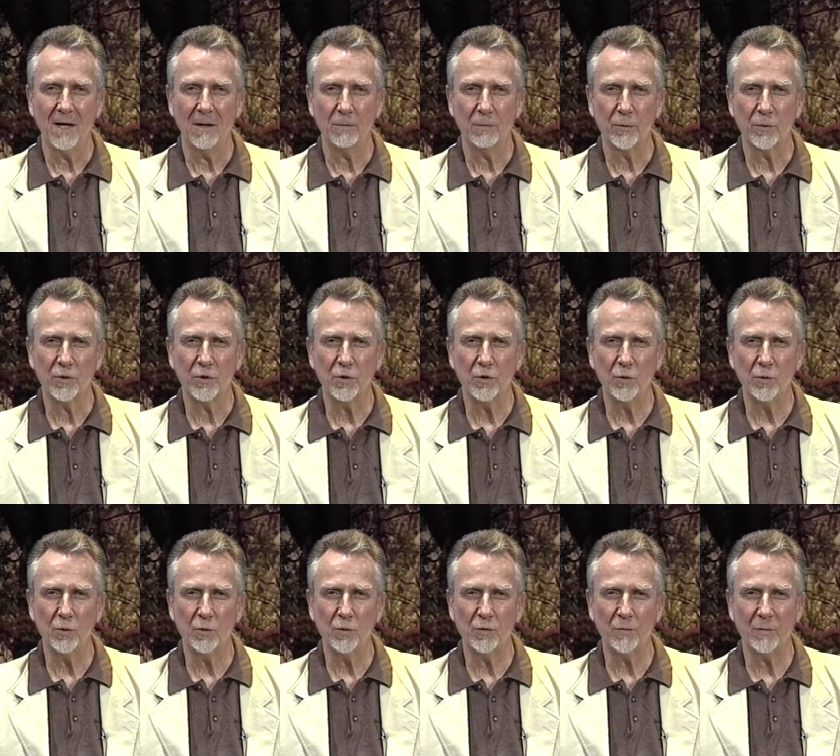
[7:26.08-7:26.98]

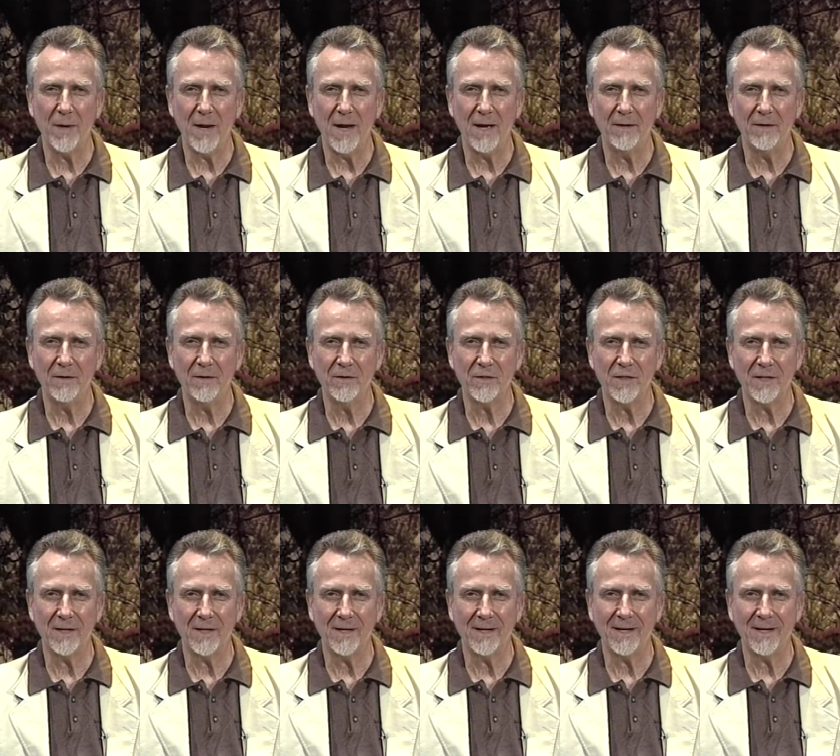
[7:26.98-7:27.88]
pursues matters
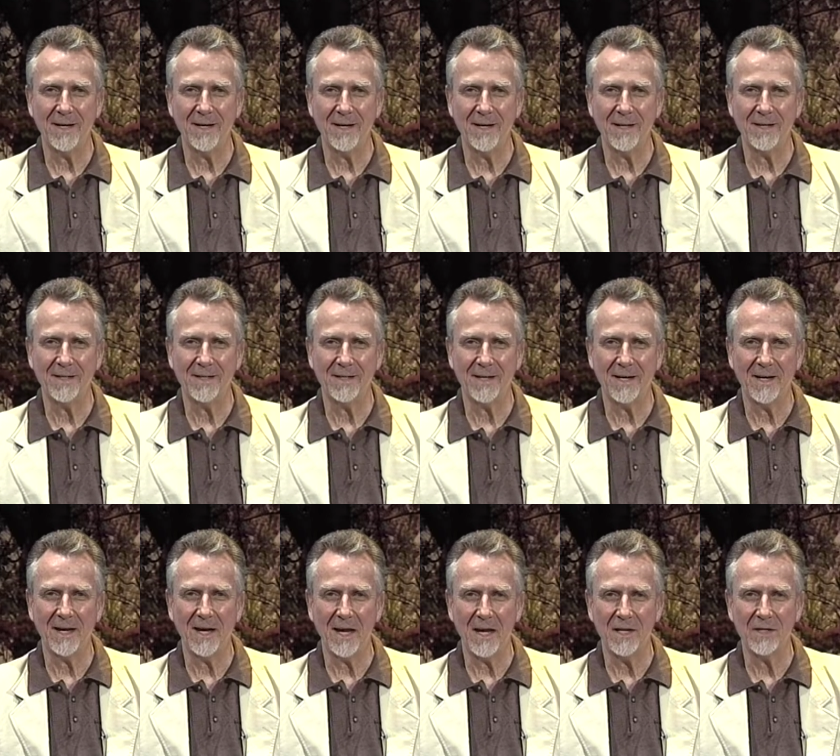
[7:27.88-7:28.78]
and
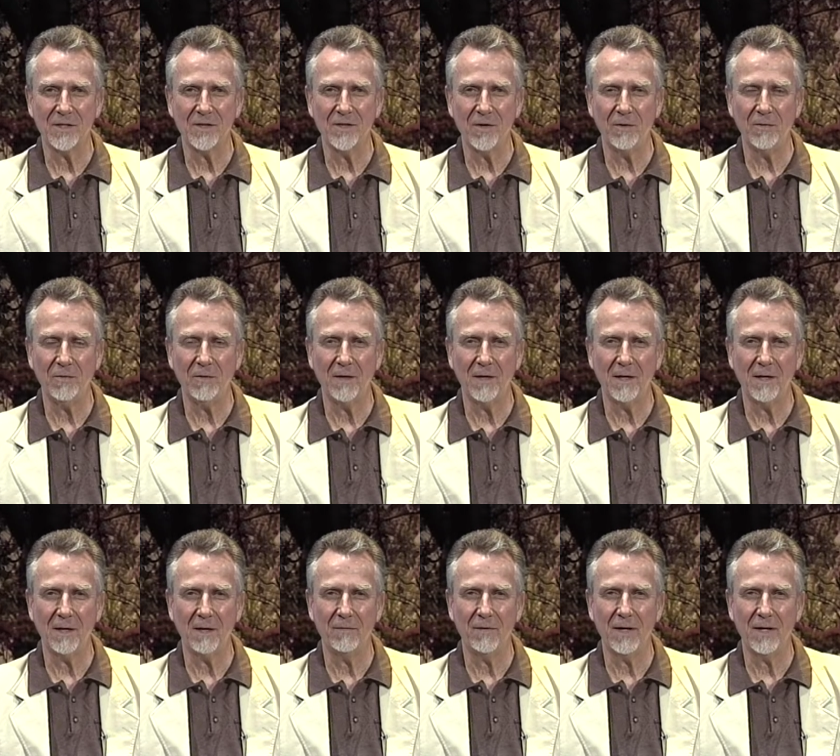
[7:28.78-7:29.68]
has something
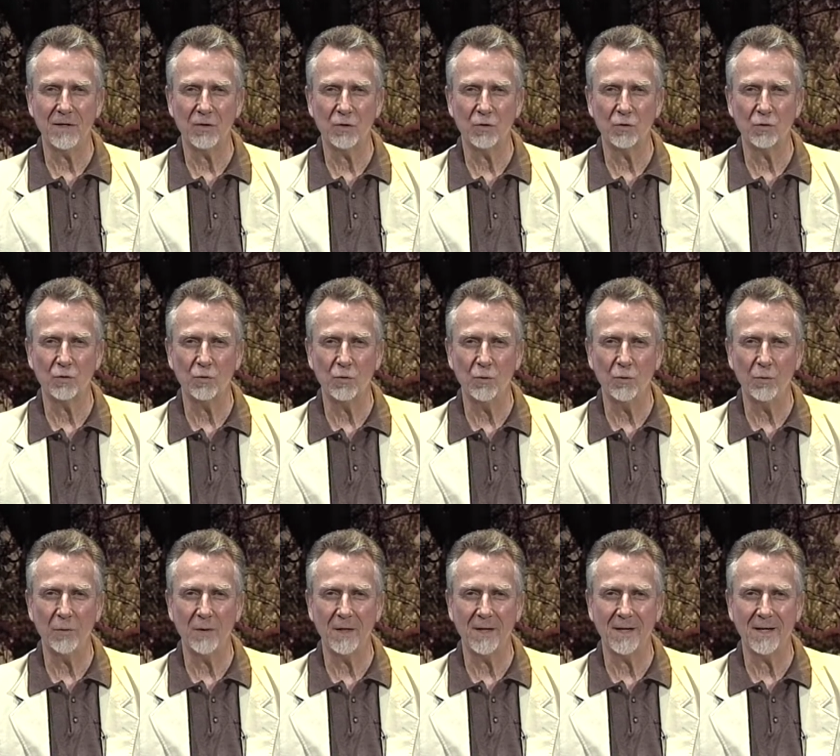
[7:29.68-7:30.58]
of a
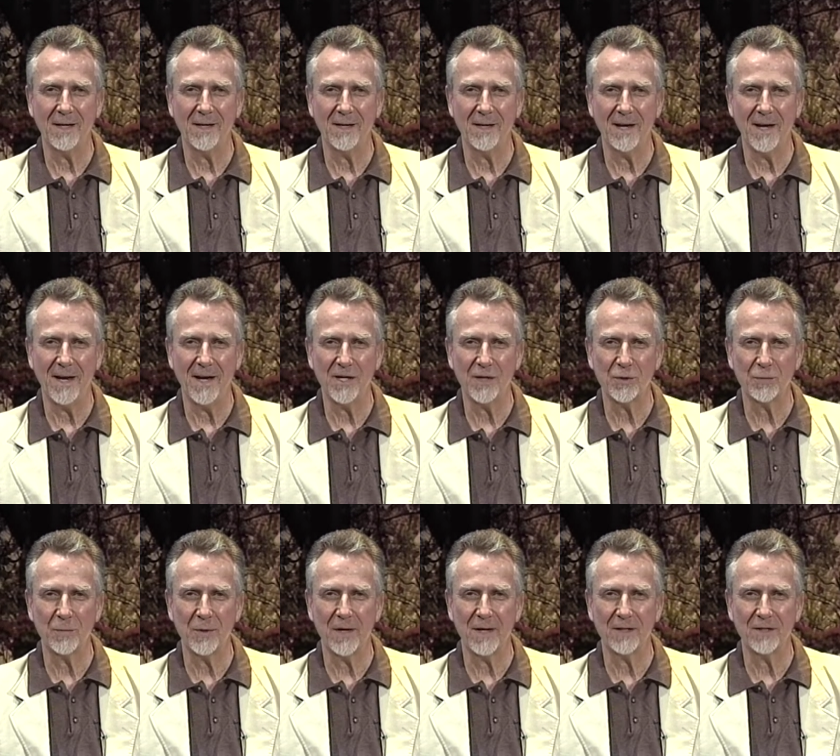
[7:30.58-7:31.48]
sleuthing
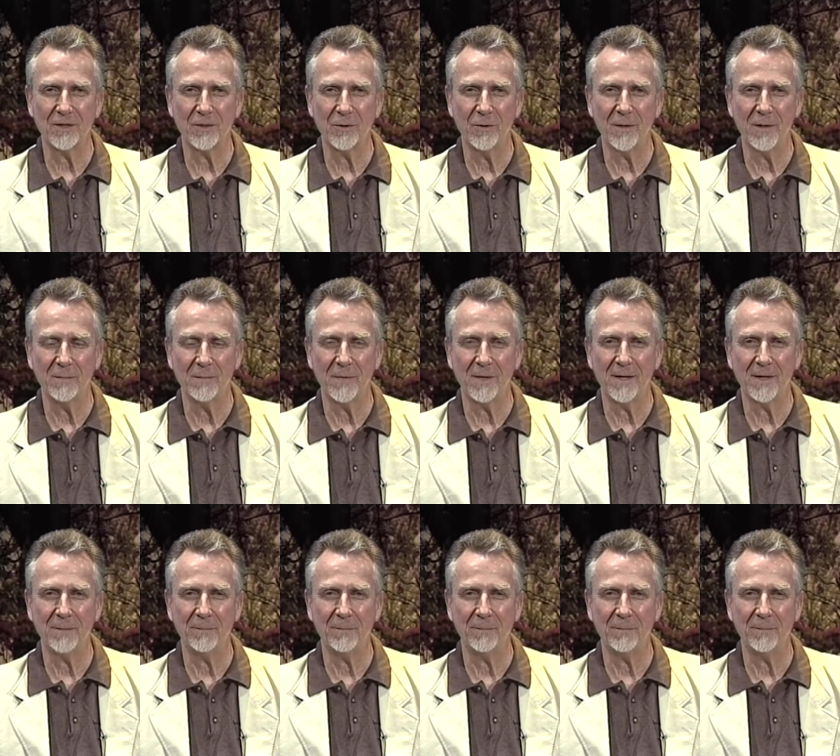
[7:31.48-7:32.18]
aspect to him